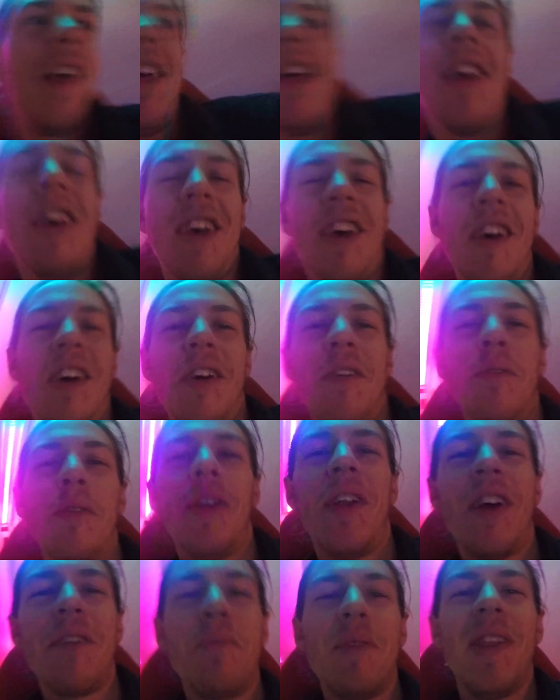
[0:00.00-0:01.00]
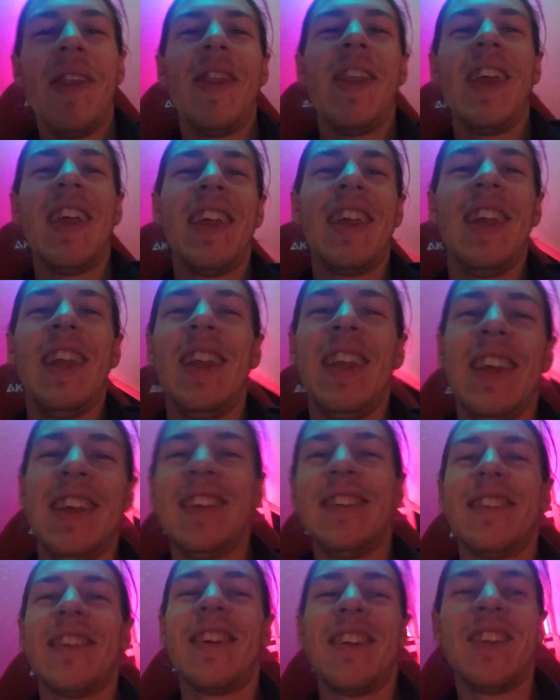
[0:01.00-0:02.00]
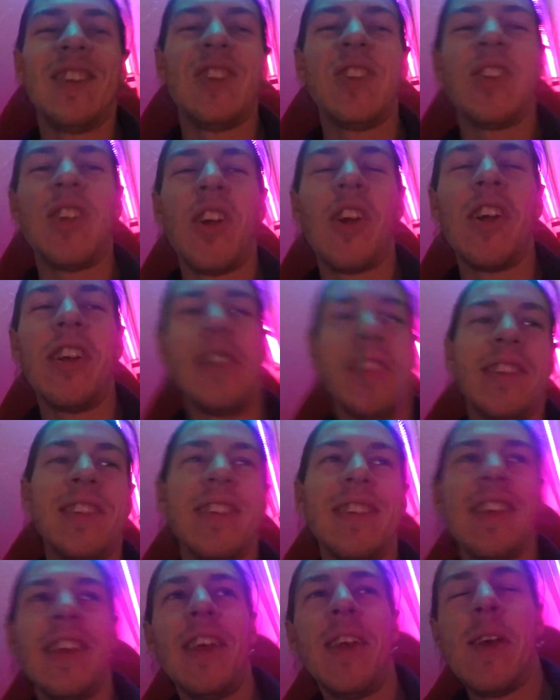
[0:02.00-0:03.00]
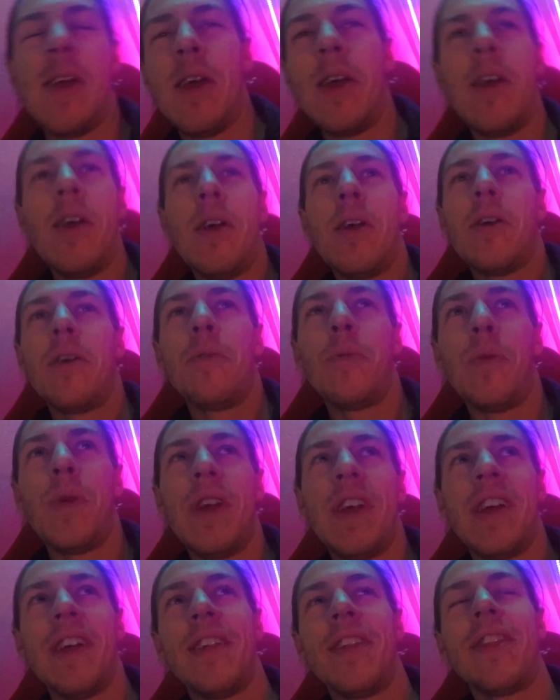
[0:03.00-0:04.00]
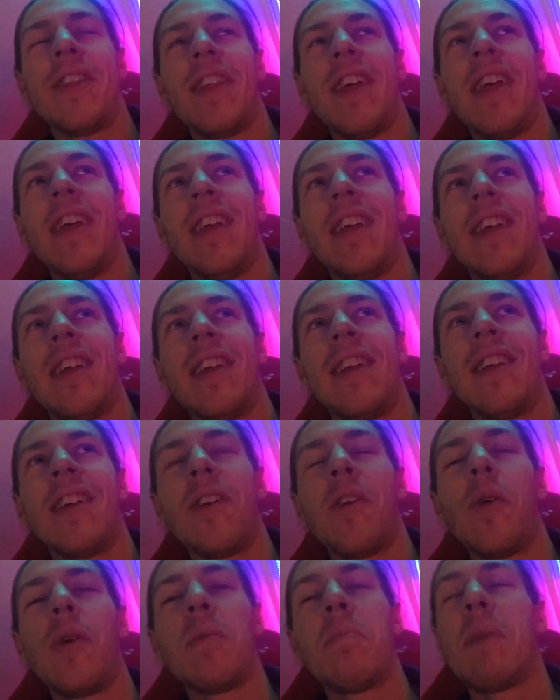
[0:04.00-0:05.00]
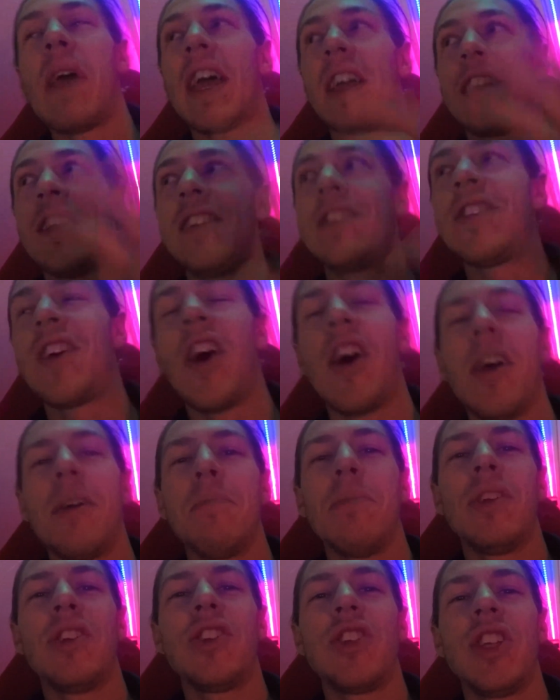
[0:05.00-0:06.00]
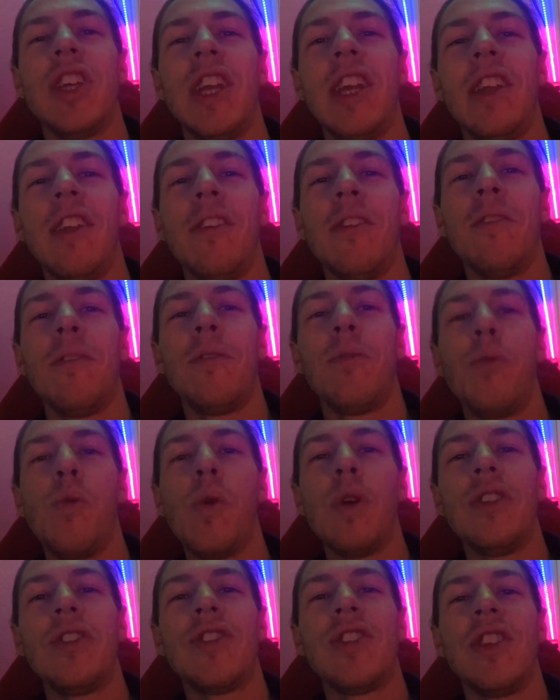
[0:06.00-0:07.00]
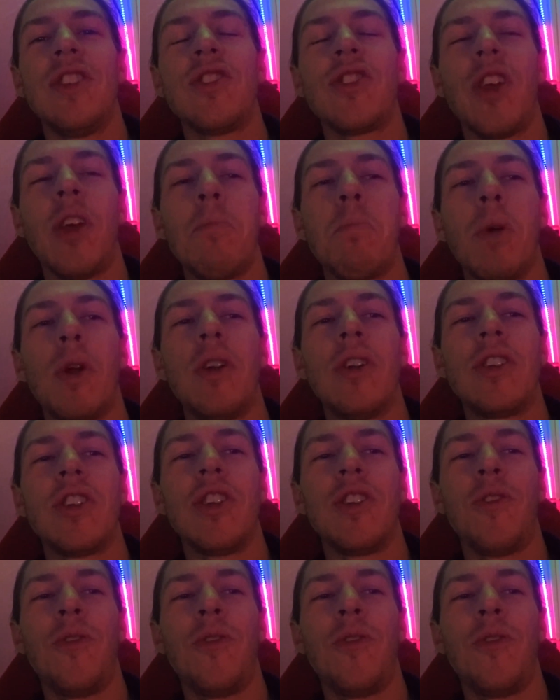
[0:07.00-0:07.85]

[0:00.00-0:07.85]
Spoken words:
What I've been thinking is I'm going to start with going back in a time machine of what synths I purchased